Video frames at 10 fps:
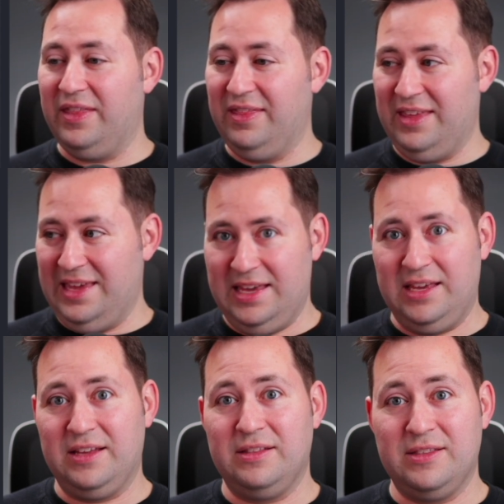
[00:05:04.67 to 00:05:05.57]

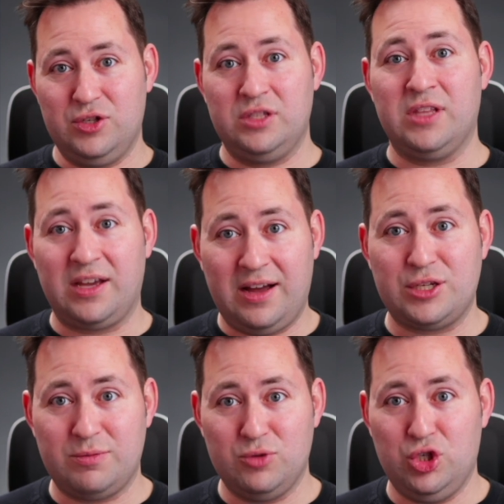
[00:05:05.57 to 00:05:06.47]
the
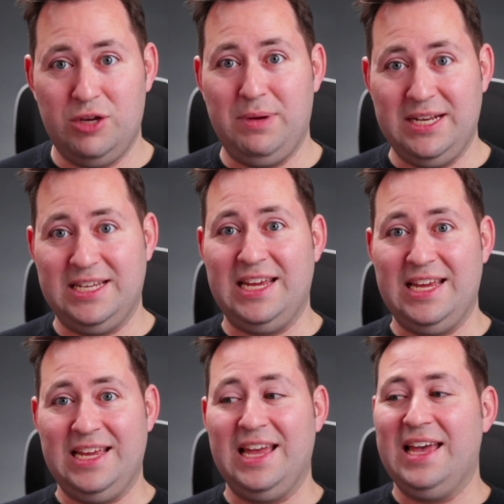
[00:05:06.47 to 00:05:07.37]
custom
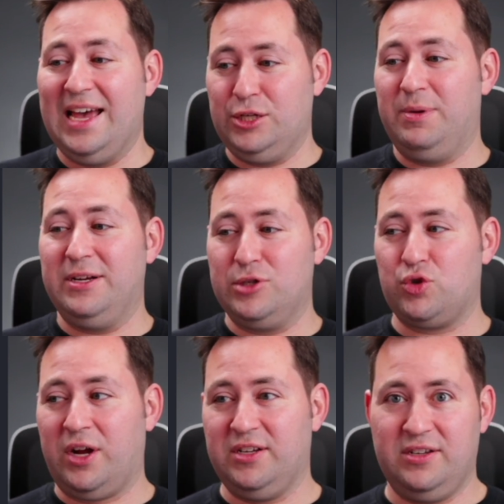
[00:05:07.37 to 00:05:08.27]
GPT has been
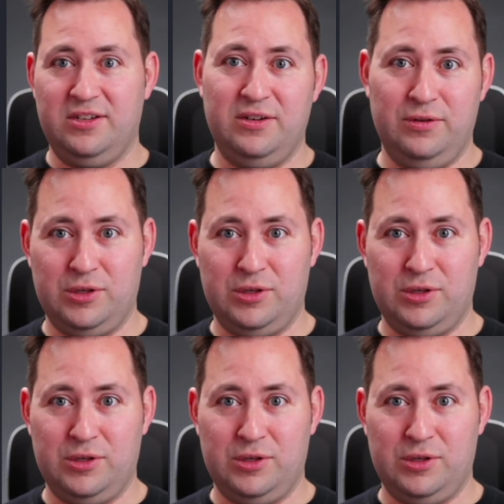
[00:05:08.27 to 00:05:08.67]
instructed to do.